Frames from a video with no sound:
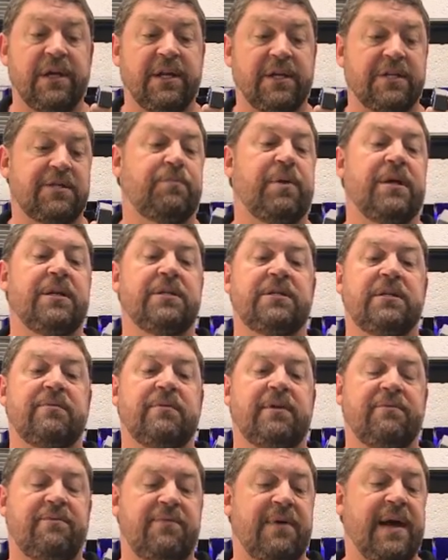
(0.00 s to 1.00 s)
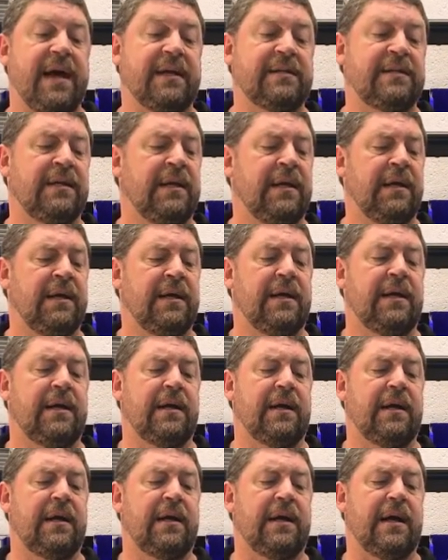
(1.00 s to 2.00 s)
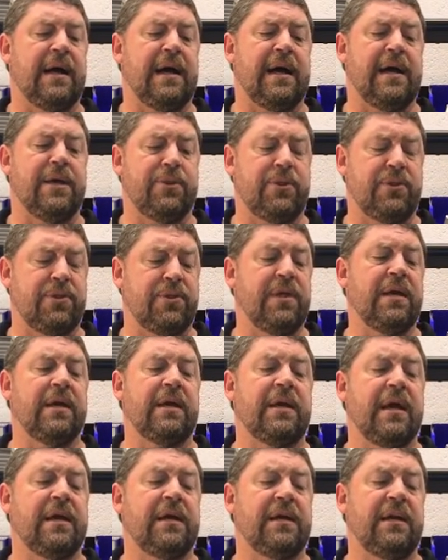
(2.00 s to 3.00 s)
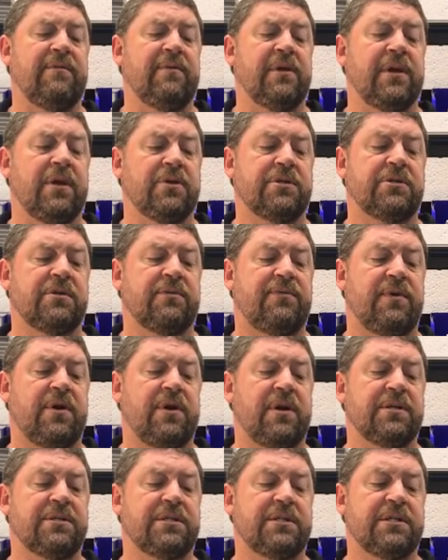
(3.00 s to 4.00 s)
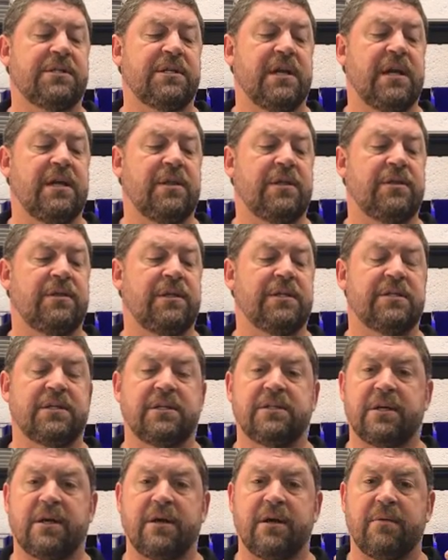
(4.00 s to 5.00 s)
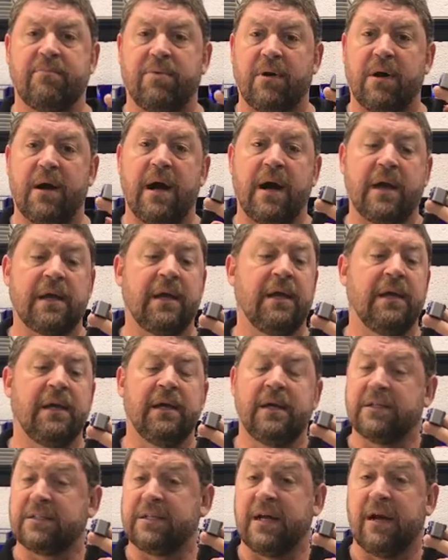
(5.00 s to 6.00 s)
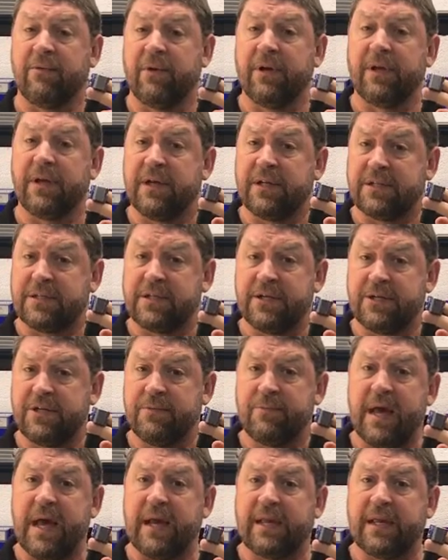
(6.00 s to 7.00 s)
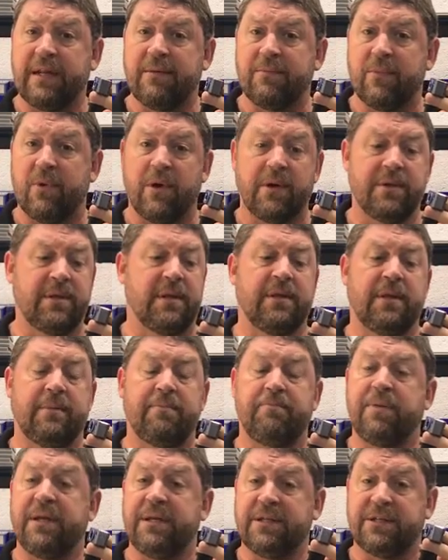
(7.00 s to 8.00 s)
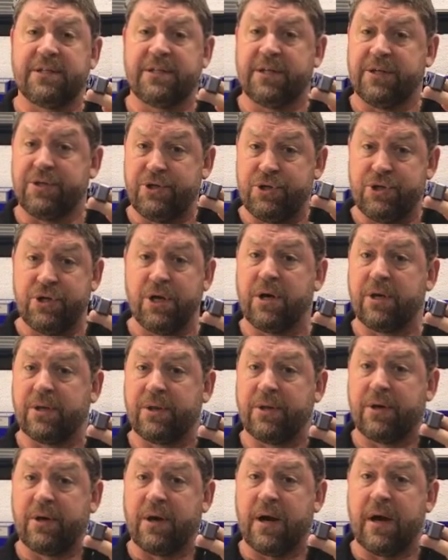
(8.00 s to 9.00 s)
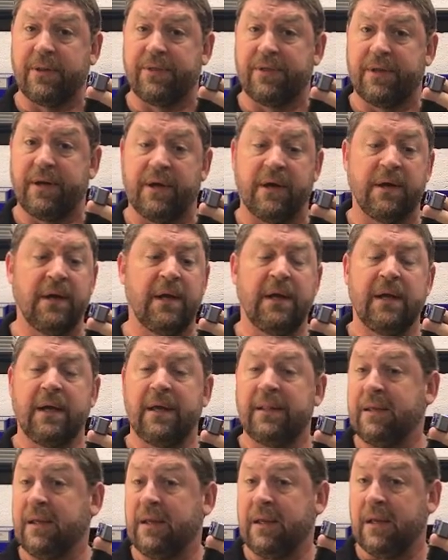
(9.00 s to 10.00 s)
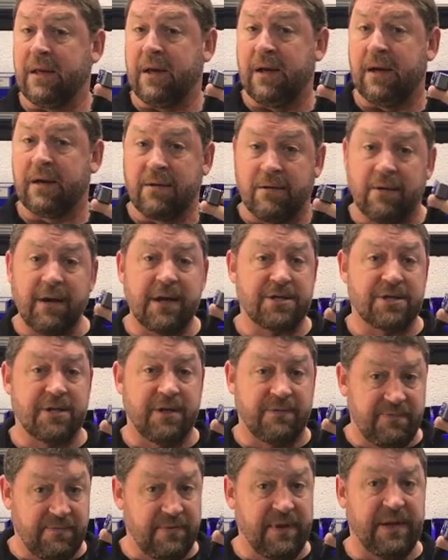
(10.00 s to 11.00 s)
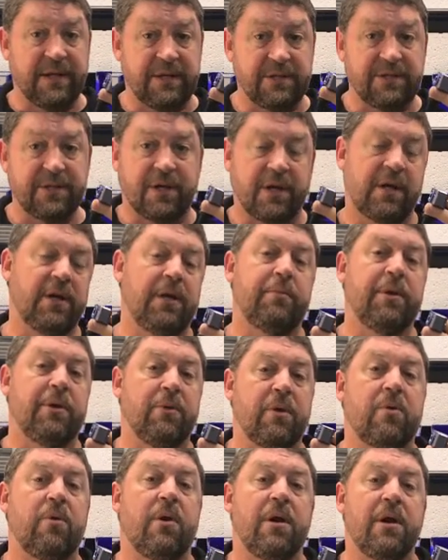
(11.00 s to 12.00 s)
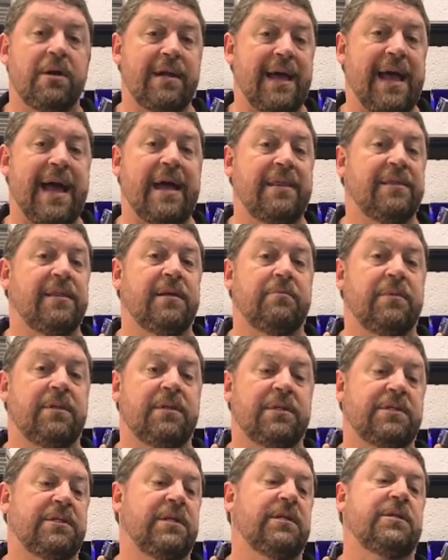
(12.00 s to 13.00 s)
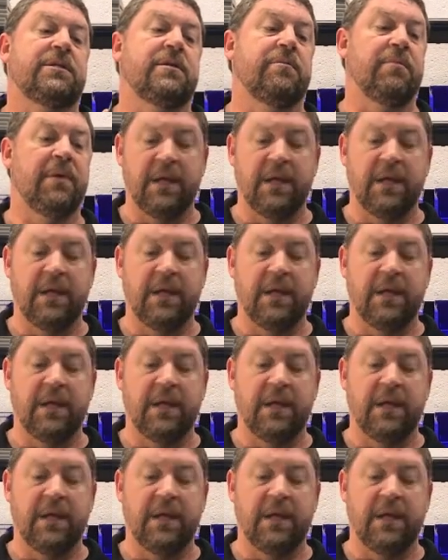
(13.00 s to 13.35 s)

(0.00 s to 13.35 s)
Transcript: inexpensive. And in fact, I think I could even go so far as to say that this entire block is not really going to set you back any more than the pieces of junk that are out there and the collection of fittings that are going to be required to add them to the system.